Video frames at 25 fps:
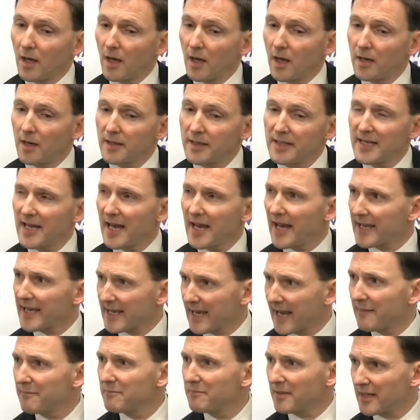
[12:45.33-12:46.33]
Uh, yeah, it
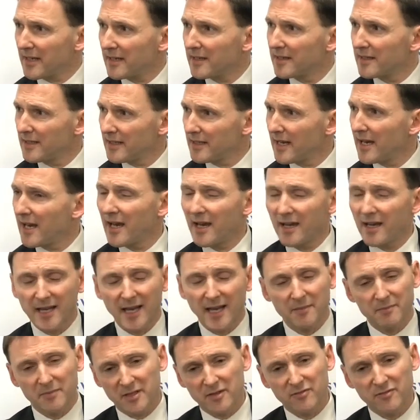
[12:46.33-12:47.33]
can be. Yeah, it
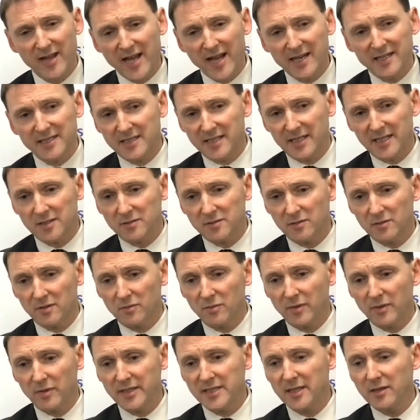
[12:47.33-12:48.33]
can be. The reality is
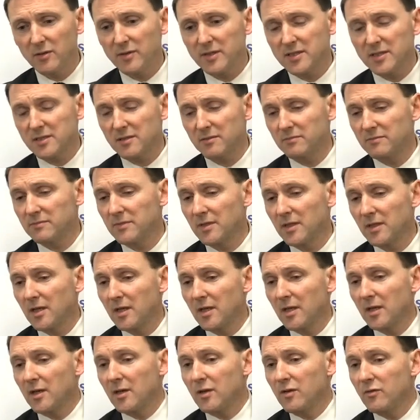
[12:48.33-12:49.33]
we deal with some
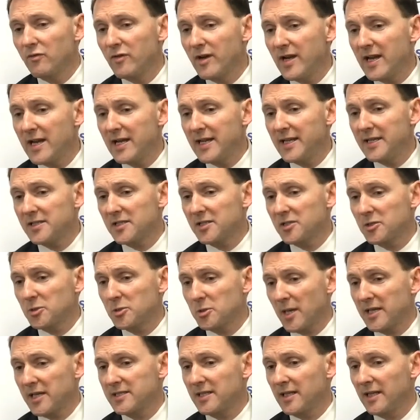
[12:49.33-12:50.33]
really
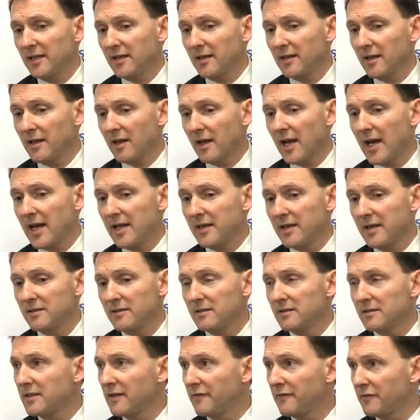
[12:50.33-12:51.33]
distressing
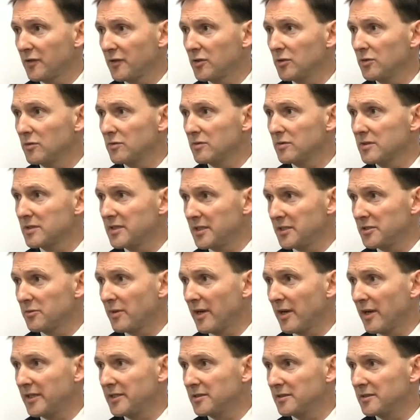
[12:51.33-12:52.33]
and difficult
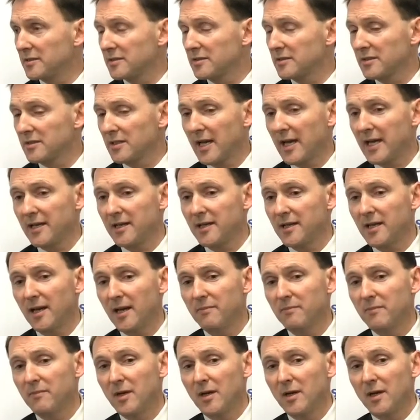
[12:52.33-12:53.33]
situations. And
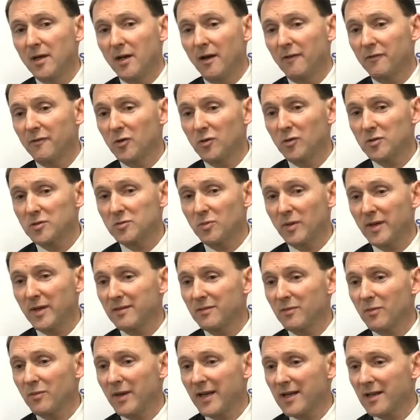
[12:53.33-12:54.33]
um, of course, we're,
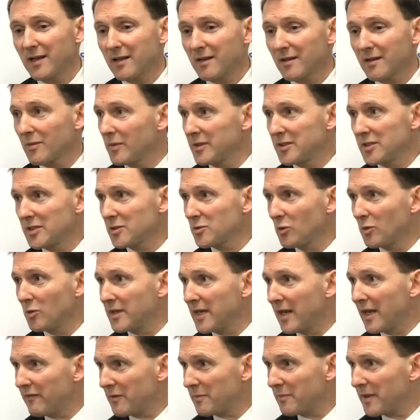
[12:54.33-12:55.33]
we're, we're just
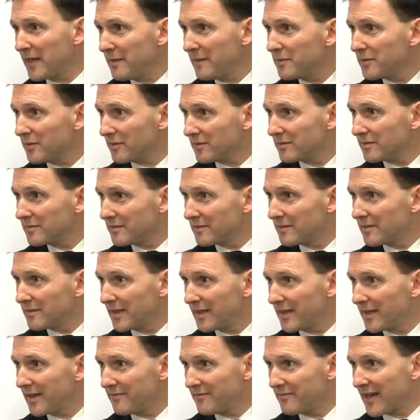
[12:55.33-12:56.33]
ordinary people
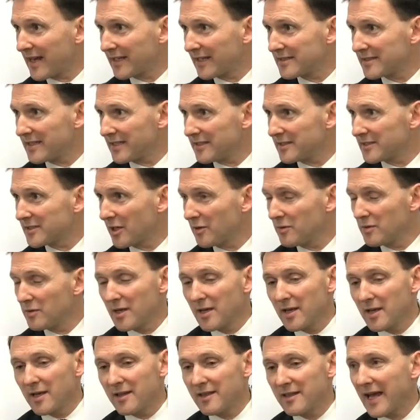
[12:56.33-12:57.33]
in reality. So
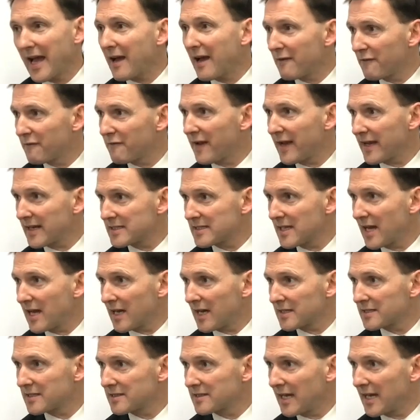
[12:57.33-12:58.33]
that affects
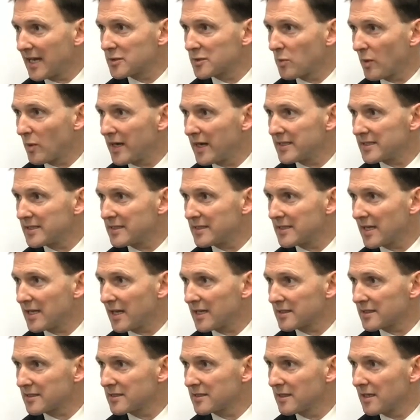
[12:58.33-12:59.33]
us as well as it
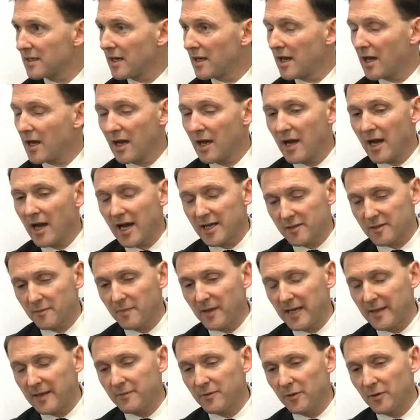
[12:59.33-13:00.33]
does uh, other
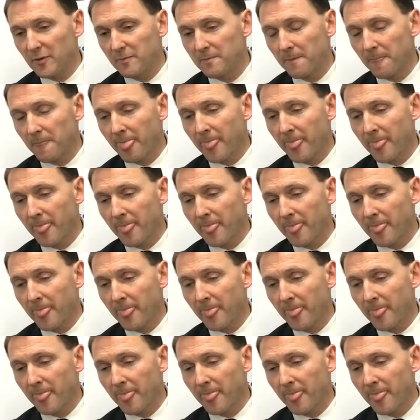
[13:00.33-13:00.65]
people.